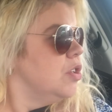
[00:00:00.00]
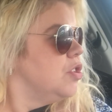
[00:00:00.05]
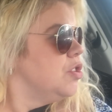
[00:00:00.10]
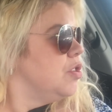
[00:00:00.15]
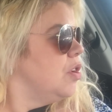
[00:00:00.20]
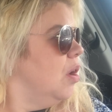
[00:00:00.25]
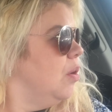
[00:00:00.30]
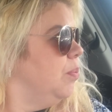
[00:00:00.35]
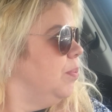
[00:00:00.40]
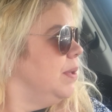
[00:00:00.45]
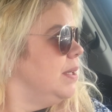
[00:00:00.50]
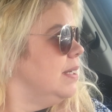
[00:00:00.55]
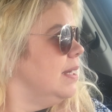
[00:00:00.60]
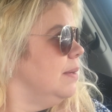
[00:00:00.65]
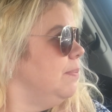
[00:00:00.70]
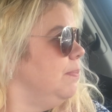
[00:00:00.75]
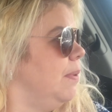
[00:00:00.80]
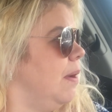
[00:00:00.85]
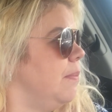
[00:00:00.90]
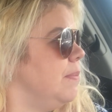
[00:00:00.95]
So we
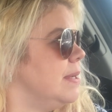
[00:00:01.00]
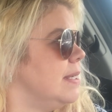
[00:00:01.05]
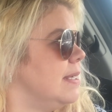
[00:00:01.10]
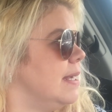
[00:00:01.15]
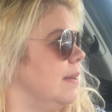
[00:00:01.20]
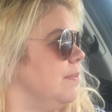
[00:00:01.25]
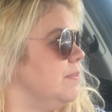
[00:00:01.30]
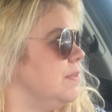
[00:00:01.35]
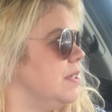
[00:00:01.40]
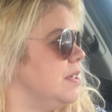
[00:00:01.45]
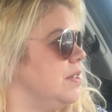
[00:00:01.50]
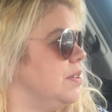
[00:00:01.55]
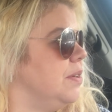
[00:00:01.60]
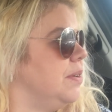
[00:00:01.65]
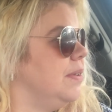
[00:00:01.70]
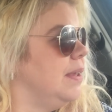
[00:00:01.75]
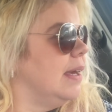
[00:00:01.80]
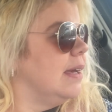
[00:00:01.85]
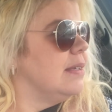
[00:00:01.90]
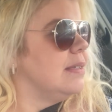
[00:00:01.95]
did promise him to
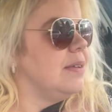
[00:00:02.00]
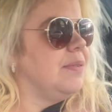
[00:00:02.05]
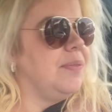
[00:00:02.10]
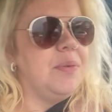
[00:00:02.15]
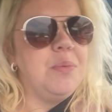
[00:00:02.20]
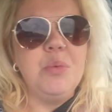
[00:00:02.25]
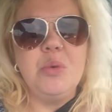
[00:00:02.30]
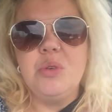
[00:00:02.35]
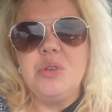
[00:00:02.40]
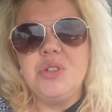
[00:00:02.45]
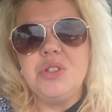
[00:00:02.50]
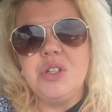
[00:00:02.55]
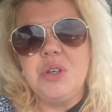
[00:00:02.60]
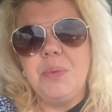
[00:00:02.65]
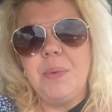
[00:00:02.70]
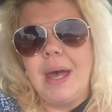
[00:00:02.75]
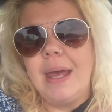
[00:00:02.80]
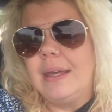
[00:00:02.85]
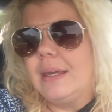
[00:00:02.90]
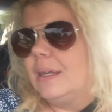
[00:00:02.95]
do this. I think we're going to
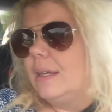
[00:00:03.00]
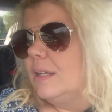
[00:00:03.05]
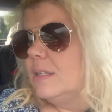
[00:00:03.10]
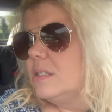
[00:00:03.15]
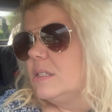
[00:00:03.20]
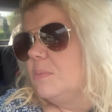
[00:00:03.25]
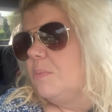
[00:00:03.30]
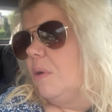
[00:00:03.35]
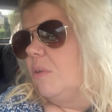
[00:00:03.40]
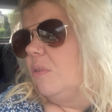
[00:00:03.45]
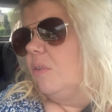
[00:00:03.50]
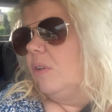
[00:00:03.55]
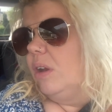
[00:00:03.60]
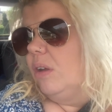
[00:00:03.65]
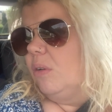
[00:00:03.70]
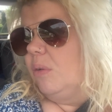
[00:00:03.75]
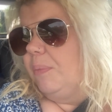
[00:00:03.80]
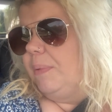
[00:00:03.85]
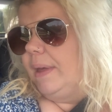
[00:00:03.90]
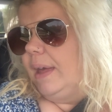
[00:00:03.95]
do IKEA tomorrow in
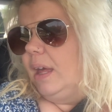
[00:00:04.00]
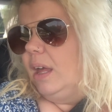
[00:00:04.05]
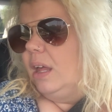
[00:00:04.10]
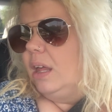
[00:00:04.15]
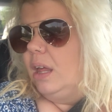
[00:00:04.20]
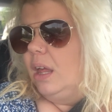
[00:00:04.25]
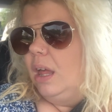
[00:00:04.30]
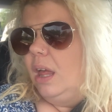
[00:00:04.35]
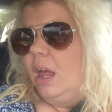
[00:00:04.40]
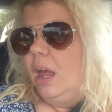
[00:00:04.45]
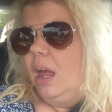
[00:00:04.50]
Elbert. Oh,